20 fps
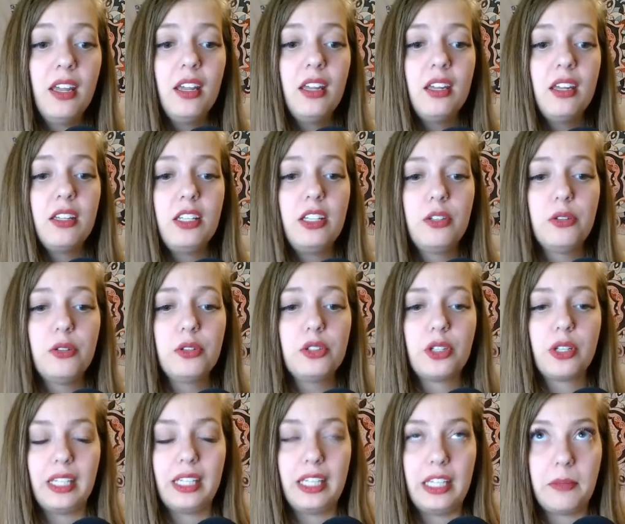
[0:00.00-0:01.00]

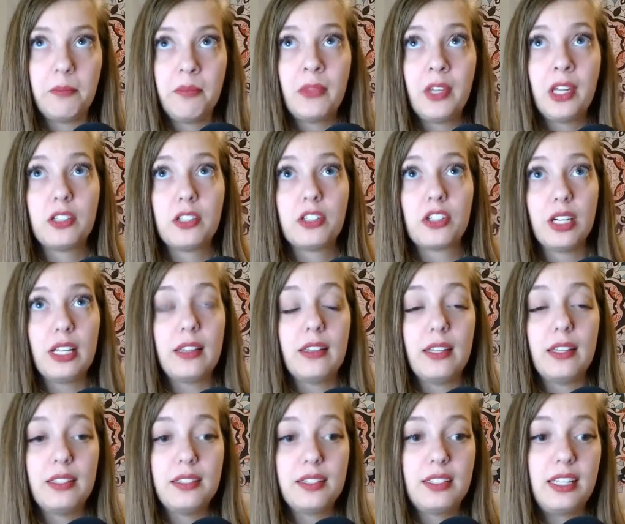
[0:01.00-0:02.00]
Usually, during
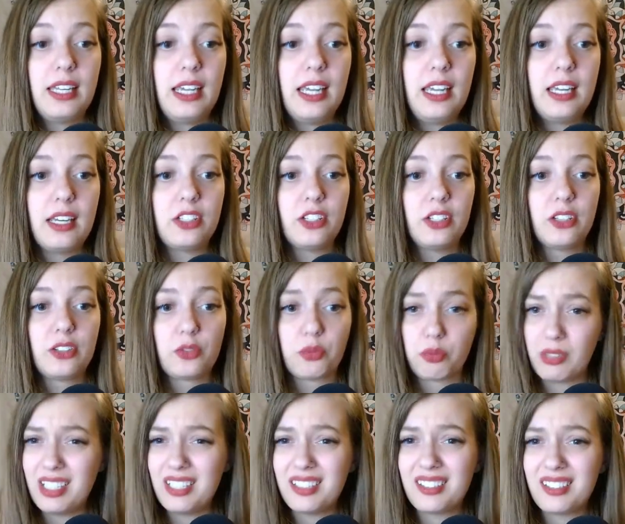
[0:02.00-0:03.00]
this stage, this
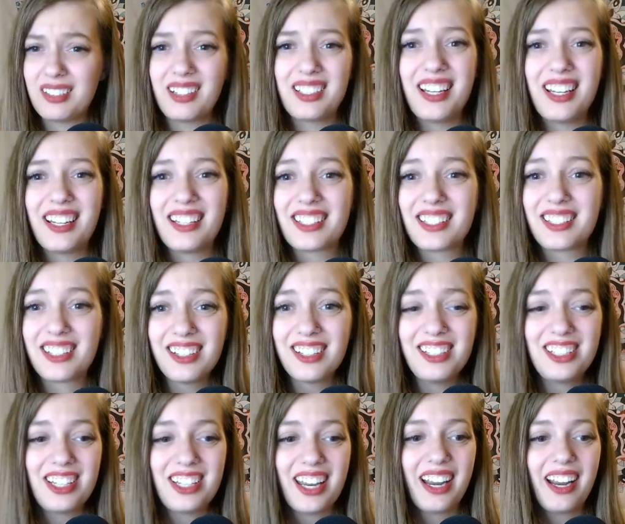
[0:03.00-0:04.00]
research and
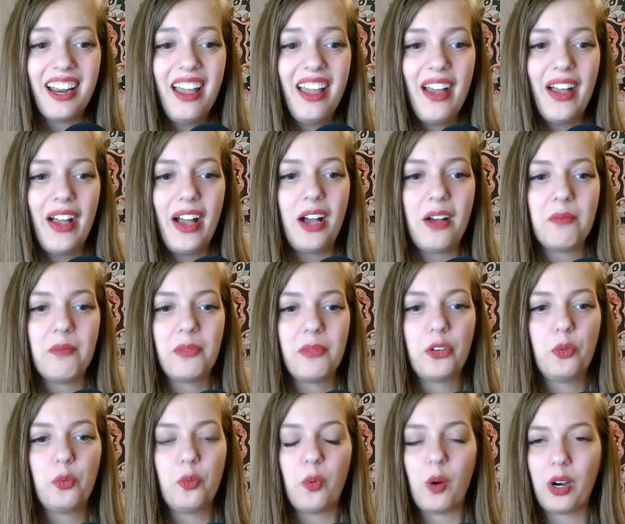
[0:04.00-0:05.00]
searching, the
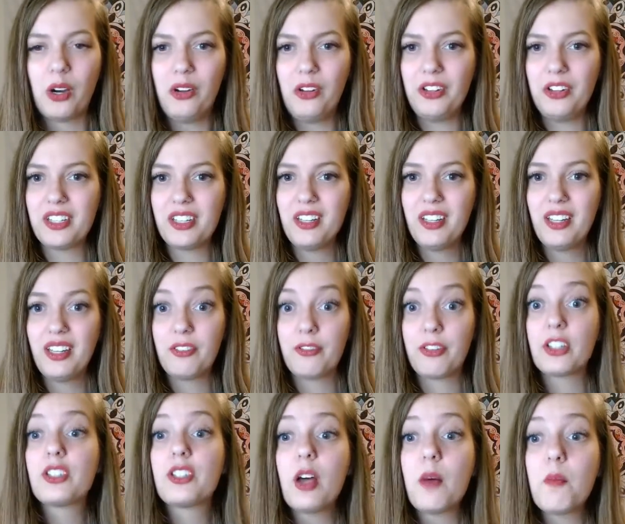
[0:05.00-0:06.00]
world,
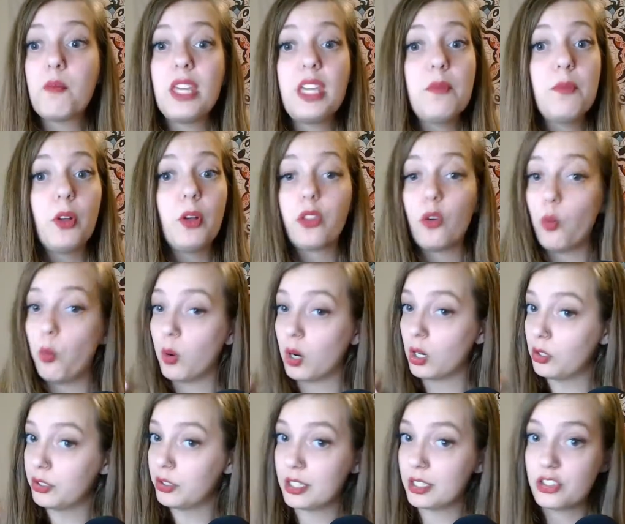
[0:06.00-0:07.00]
for some people, the
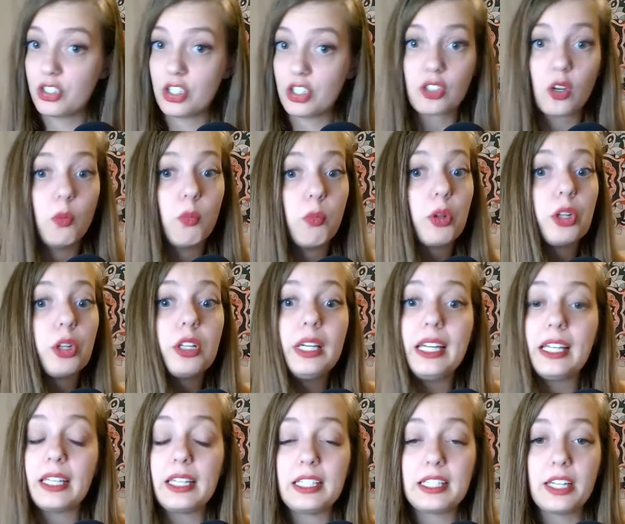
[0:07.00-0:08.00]
world is just
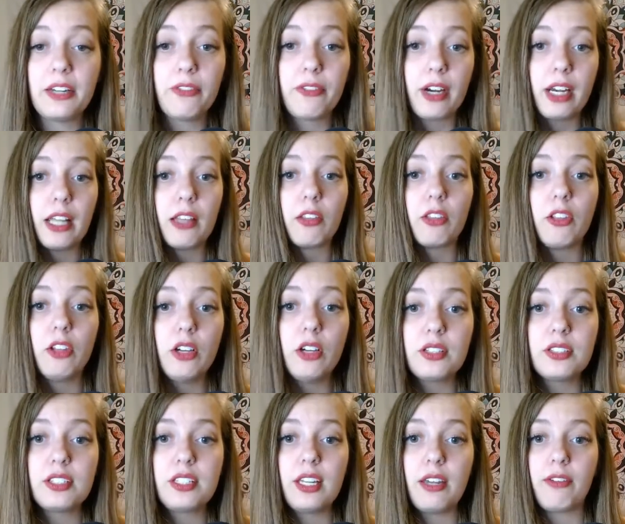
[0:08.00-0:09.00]
completely different. It
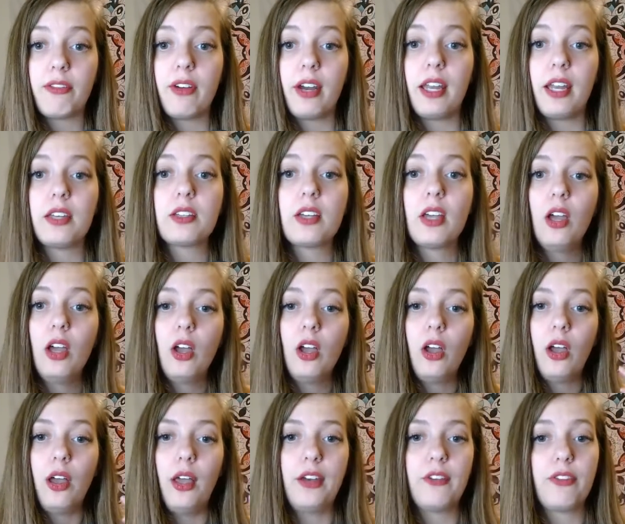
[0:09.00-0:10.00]
looks different.
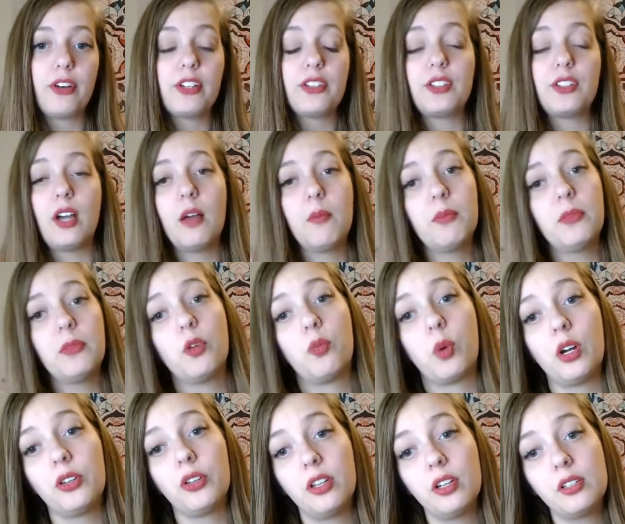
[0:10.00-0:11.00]
And for some, the
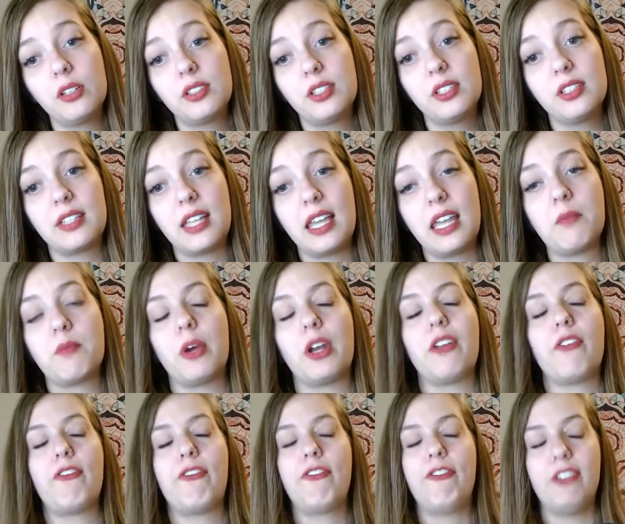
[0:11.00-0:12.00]
world looks the same, but
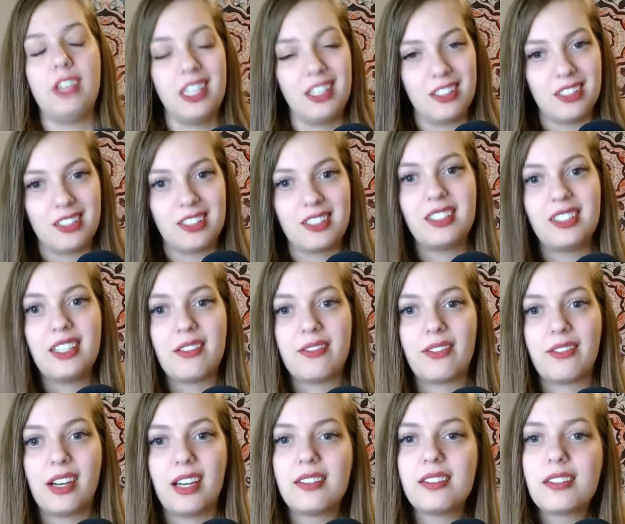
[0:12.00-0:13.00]
it feels
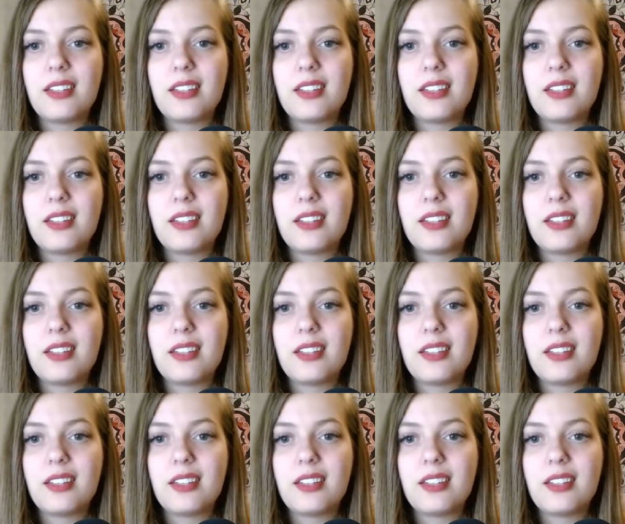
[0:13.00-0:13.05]
different.